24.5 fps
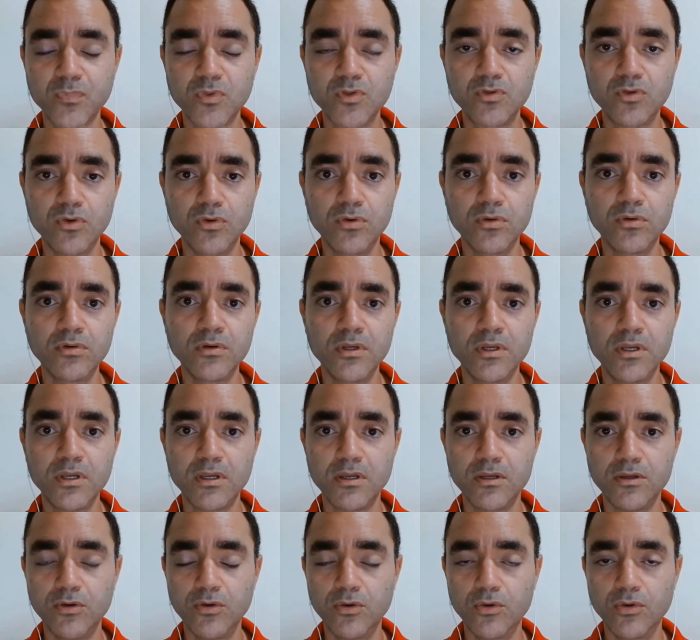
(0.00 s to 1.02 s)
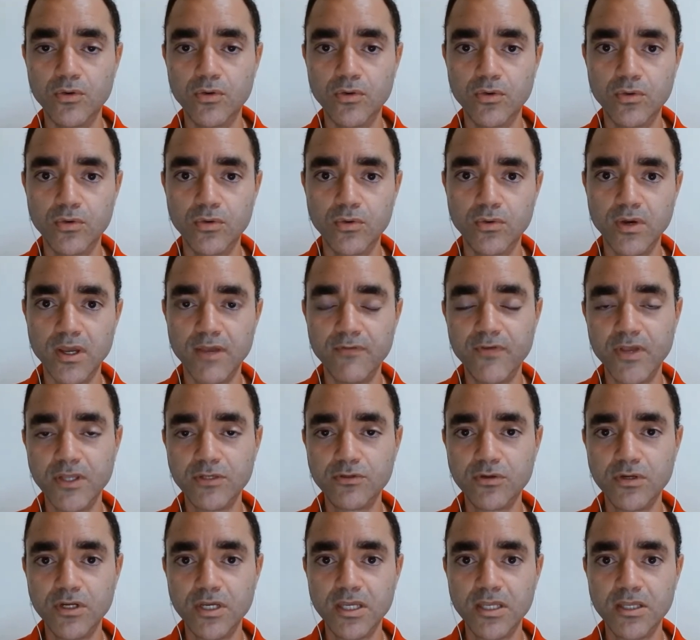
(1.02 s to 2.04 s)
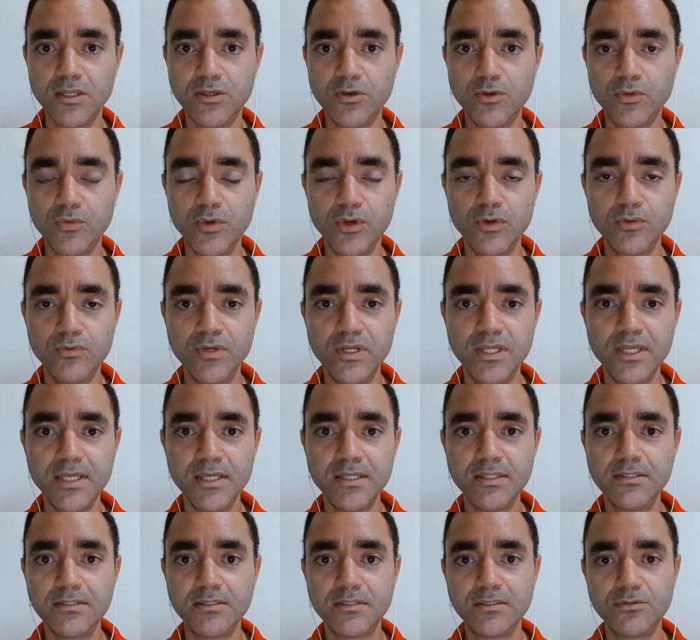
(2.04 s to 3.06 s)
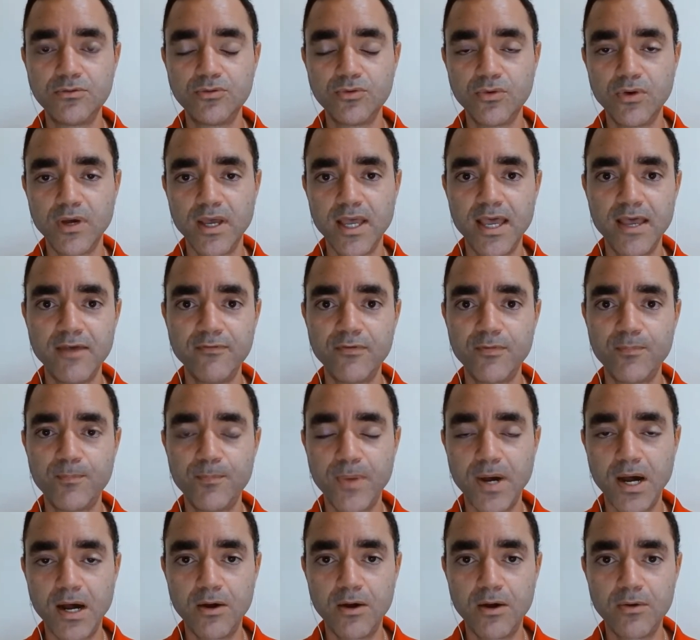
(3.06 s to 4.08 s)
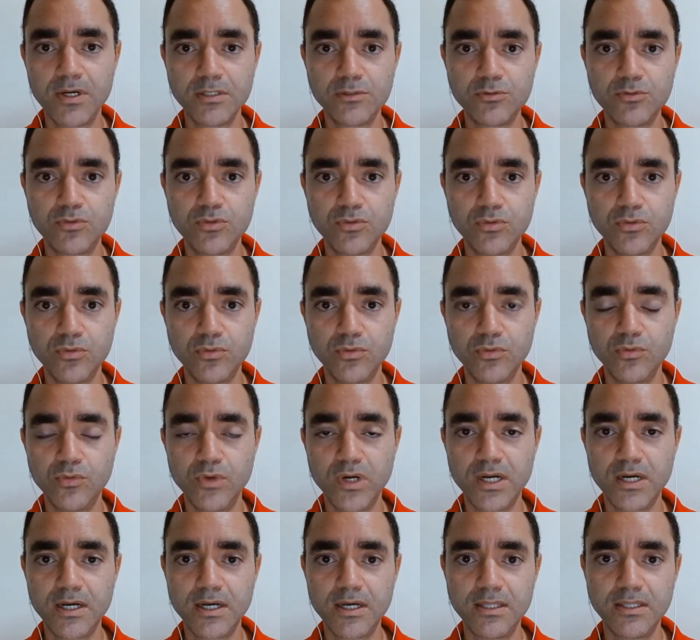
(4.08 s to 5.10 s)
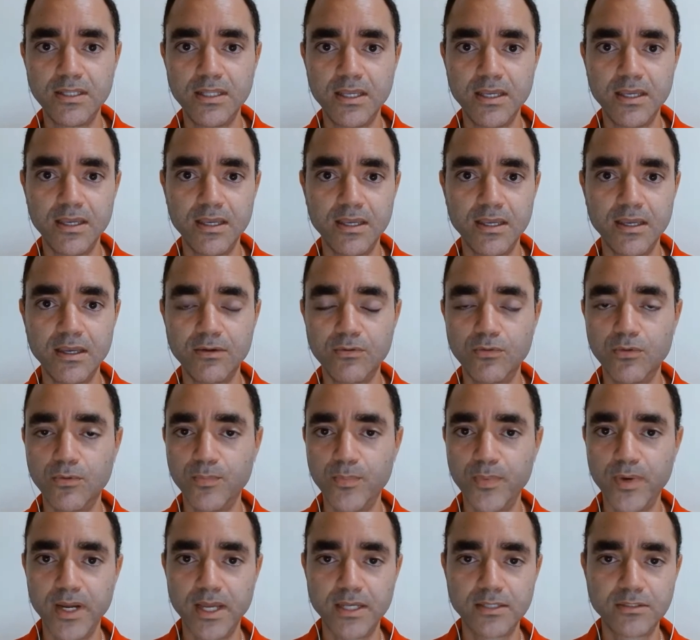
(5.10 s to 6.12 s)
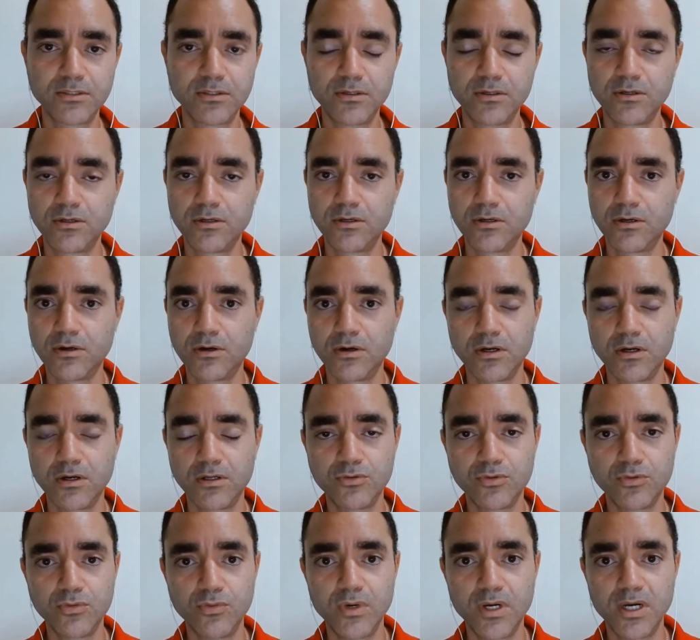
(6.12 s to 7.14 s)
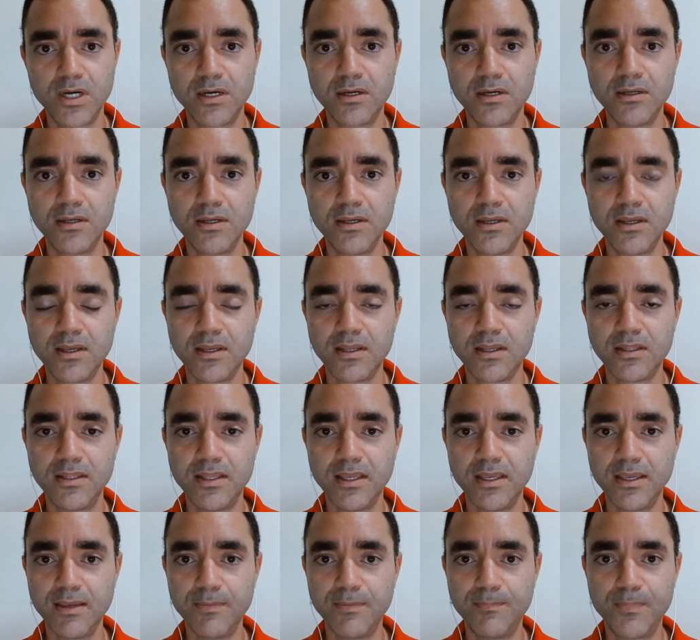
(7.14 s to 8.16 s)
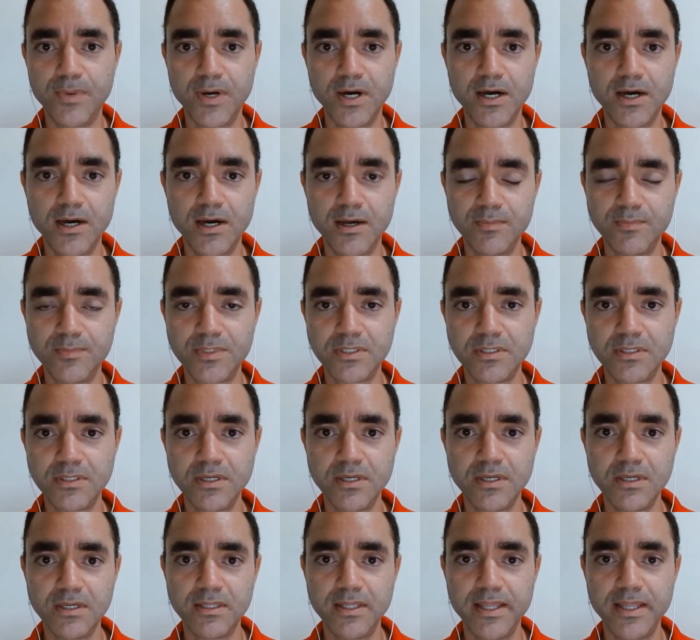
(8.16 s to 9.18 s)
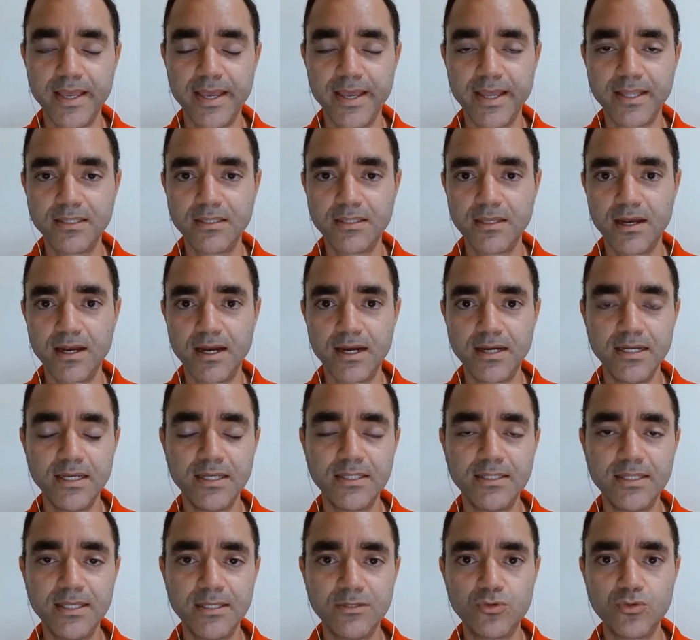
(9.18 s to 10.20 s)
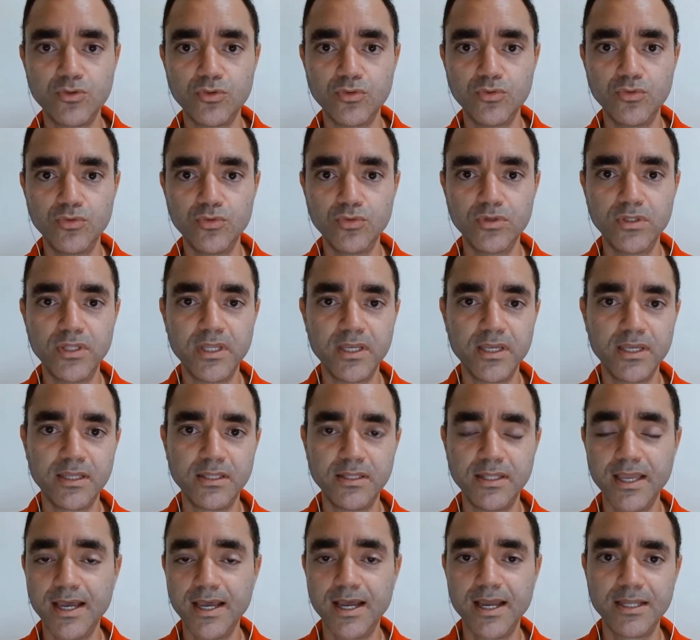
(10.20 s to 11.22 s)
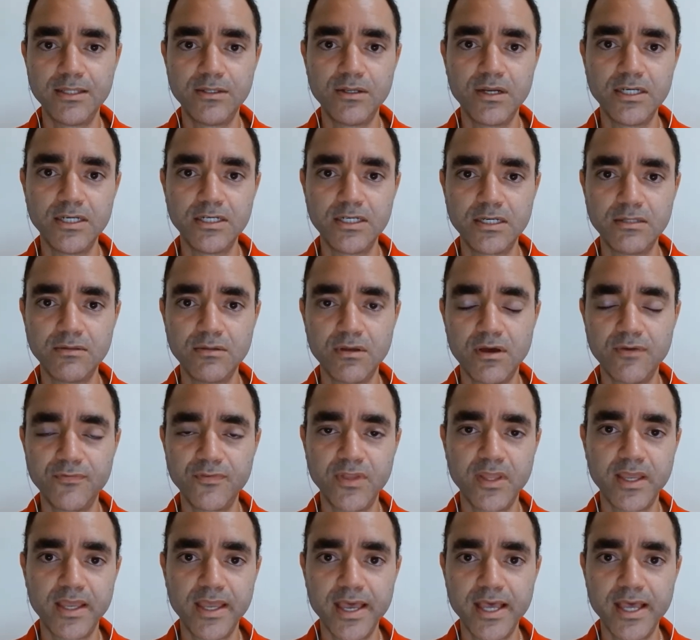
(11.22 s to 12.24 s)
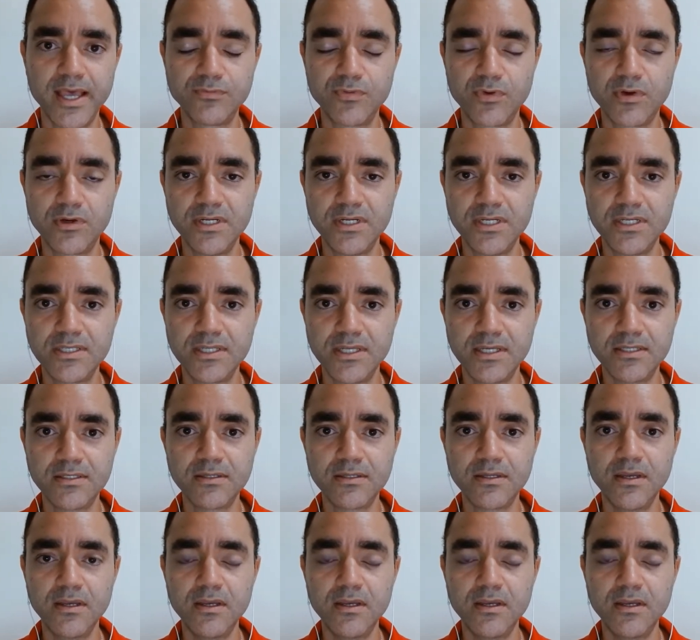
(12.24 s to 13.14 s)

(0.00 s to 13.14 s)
So eventually you will need to have power to run the compressor or to run the pumps that are needed to do the dehydration of the gas, for instance.